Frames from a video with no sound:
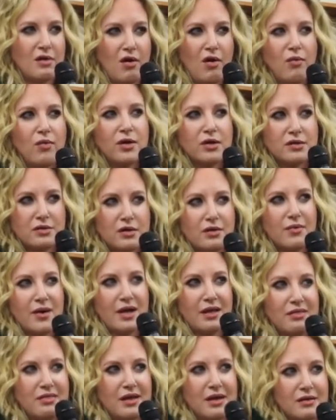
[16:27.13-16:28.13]
all work their way
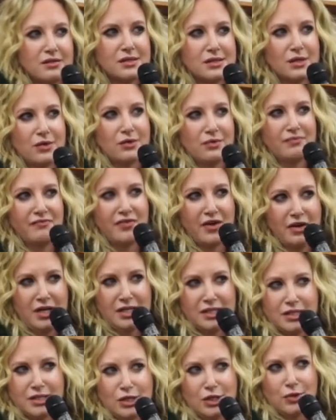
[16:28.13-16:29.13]
in there, so
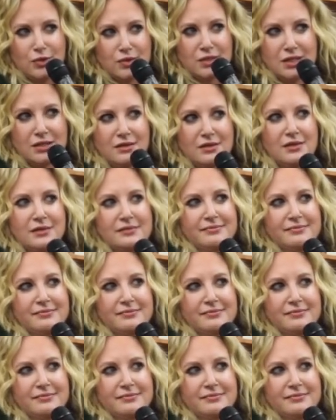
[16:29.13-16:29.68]
very astute.